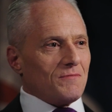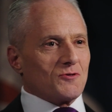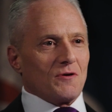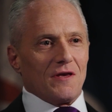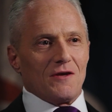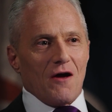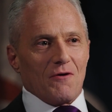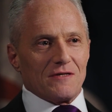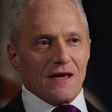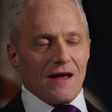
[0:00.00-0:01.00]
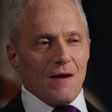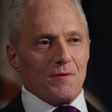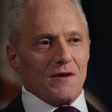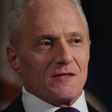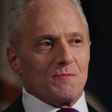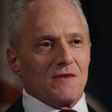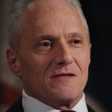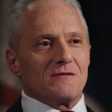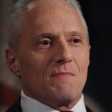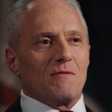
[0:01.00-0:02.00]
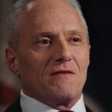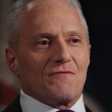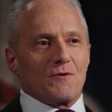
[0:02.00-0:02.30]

trillion dollar tech companies, but this is maybe the